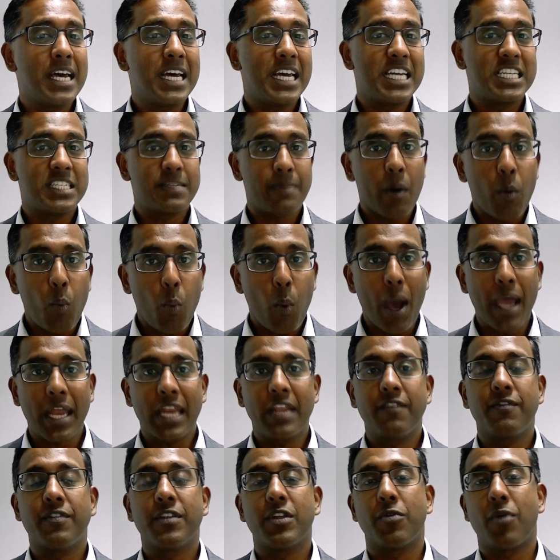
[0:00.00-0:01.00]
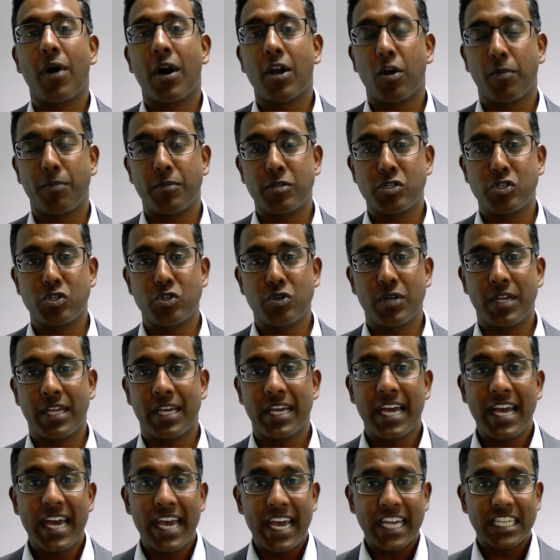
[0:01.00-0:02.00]
It's about waiting for the right opportunity.
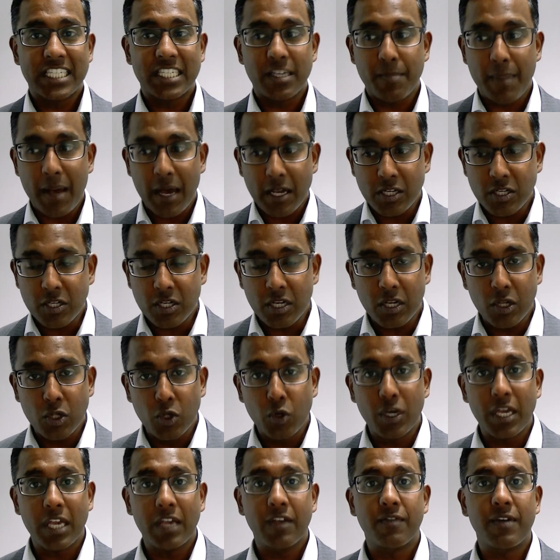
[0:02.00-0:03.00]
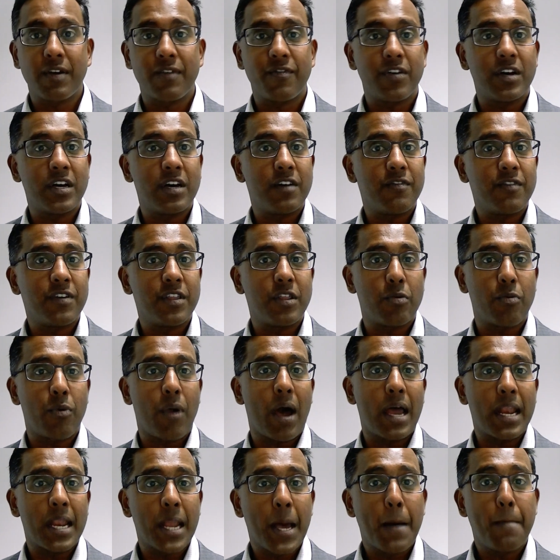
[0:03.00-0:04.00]
It's about looking for the
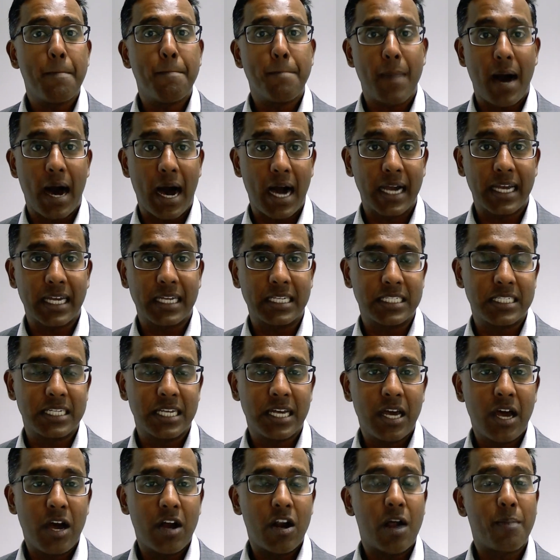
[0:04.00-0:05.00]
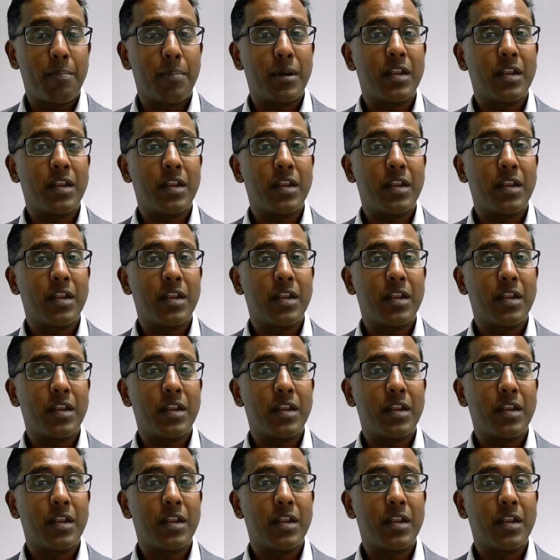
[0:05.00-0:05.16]
right market, right?